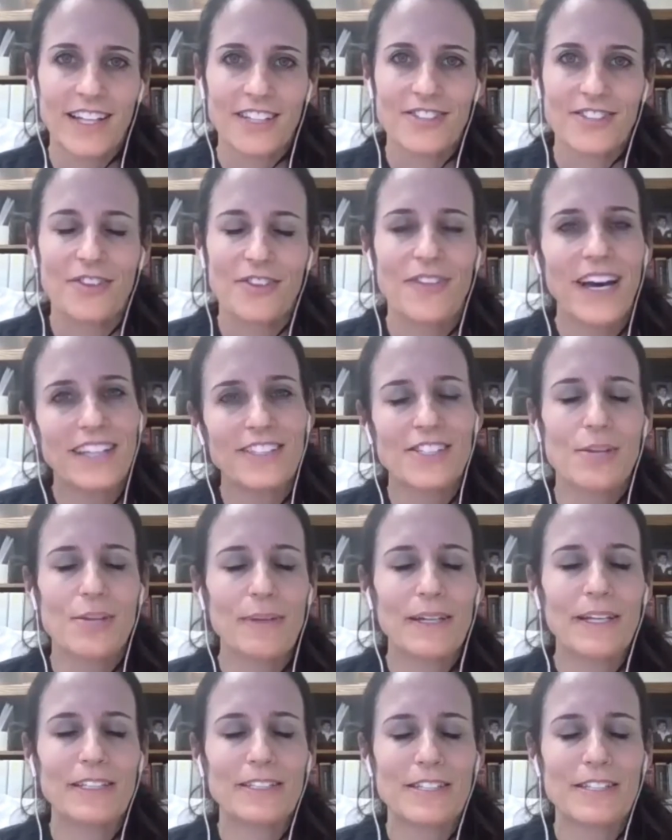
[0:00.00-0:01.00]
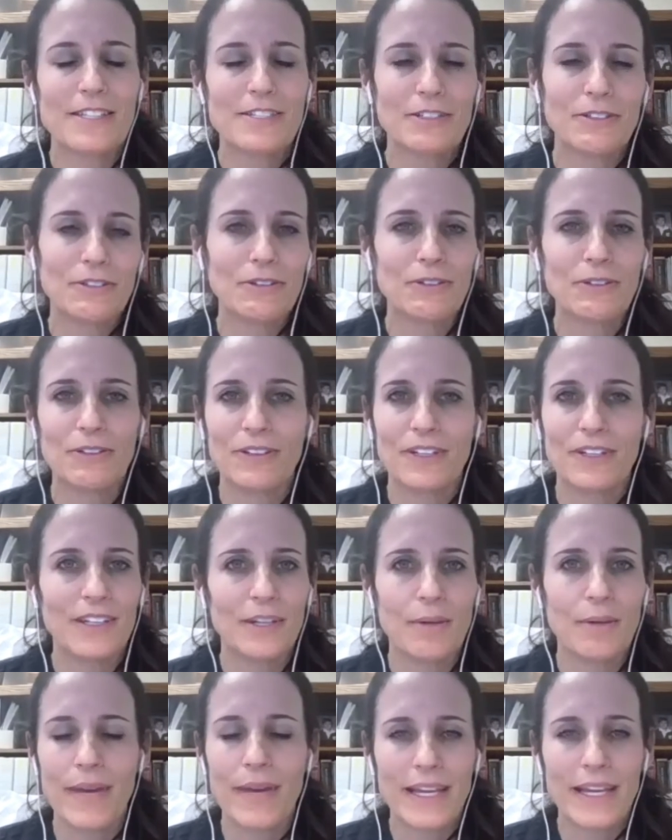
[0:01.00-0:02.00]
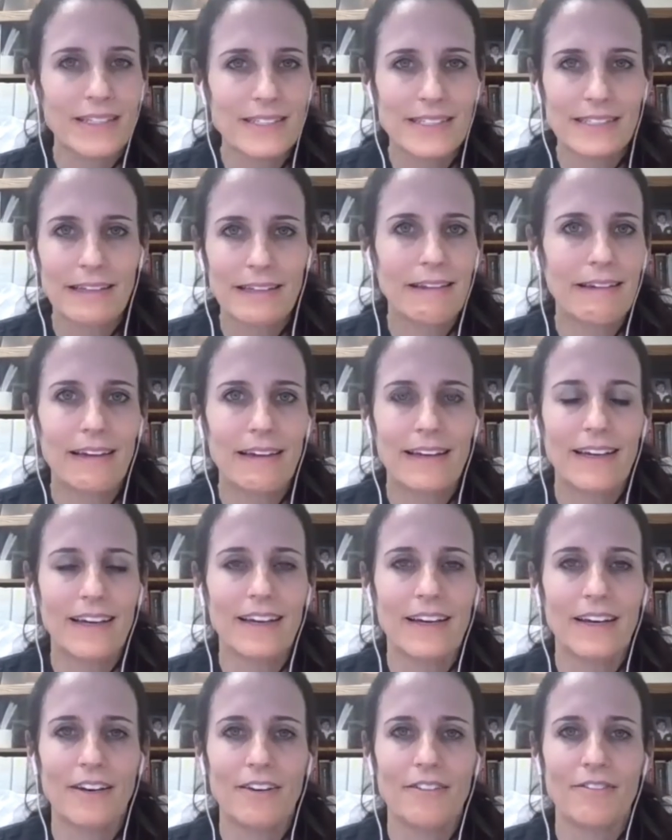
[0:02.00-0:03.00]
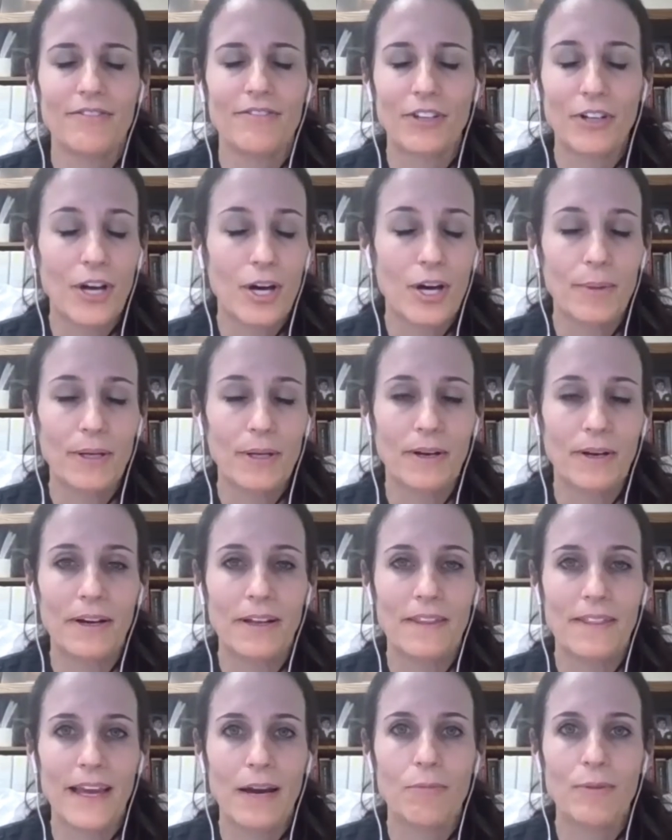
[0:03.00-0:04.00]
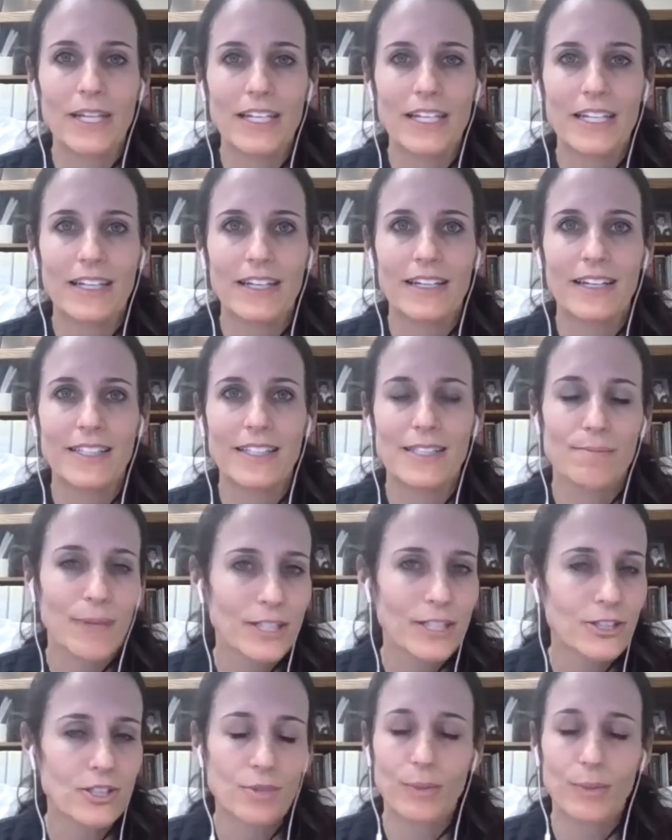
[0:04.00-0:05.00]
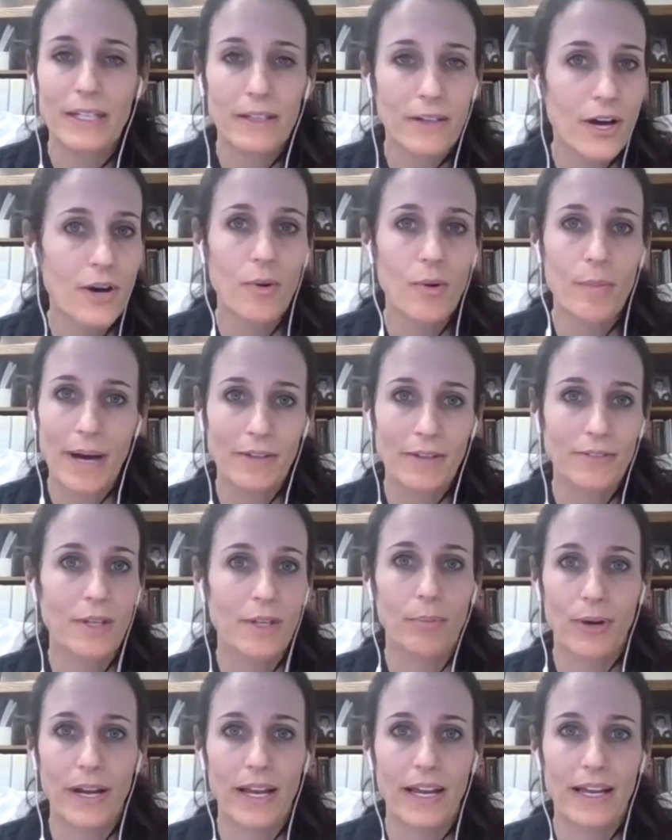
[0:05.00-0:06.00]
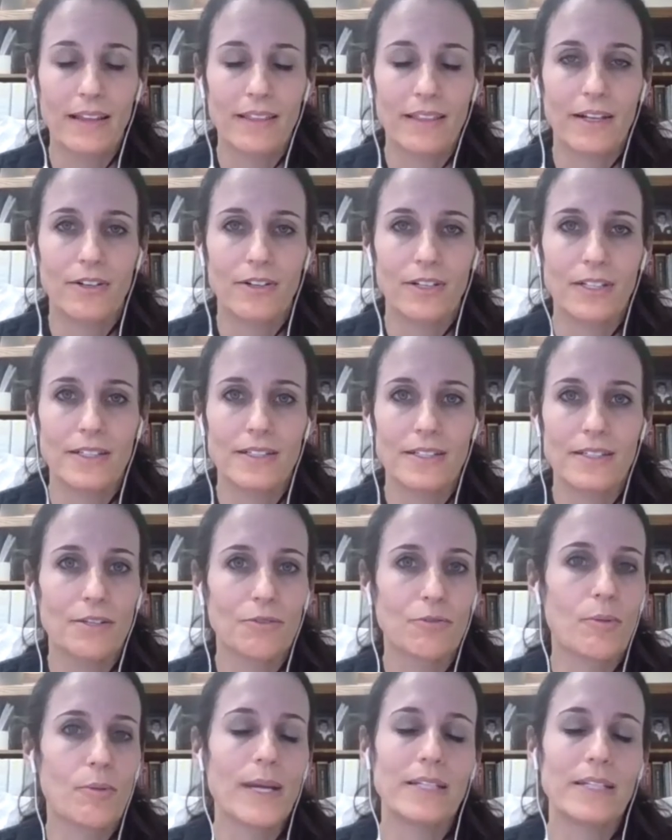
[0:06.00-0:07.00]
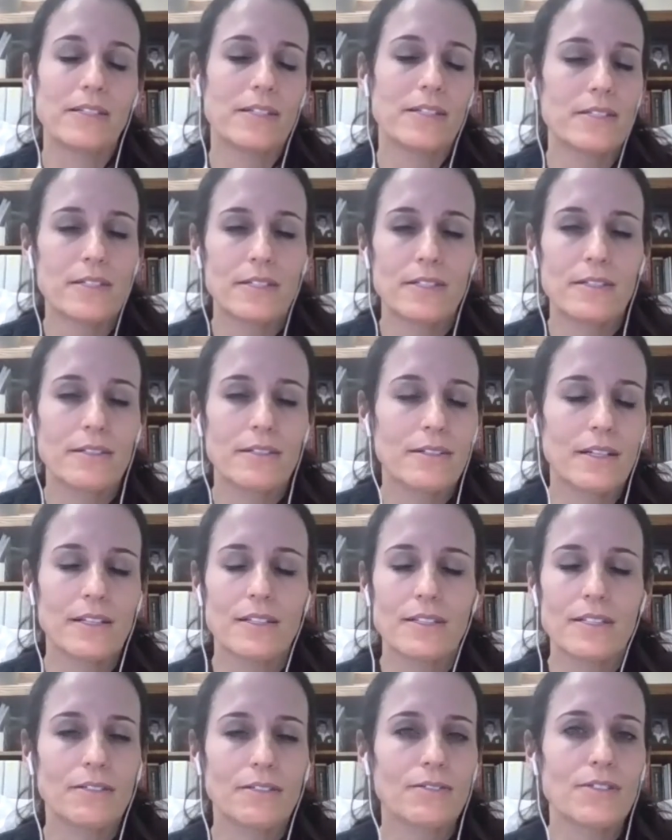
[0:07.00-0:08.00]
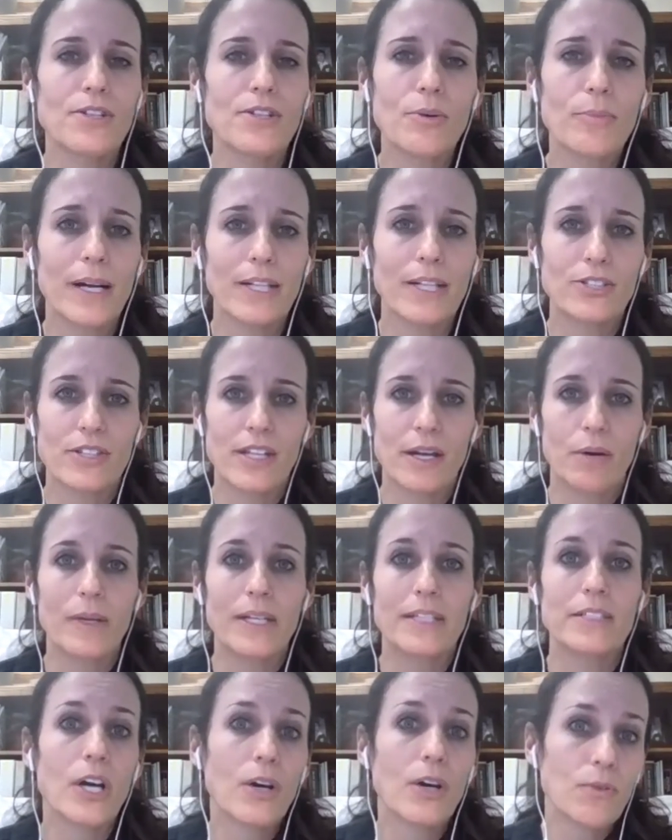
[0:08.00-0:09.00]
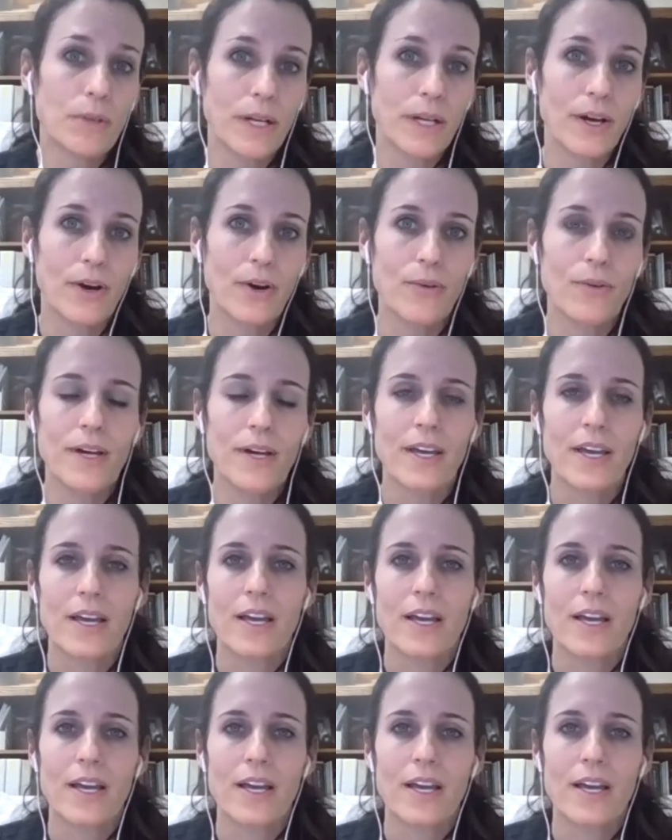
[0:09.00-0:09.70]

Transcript: So that to me is still an amazing phenomenon that we, as much as we know about the brain, there remains still so much that we don't know,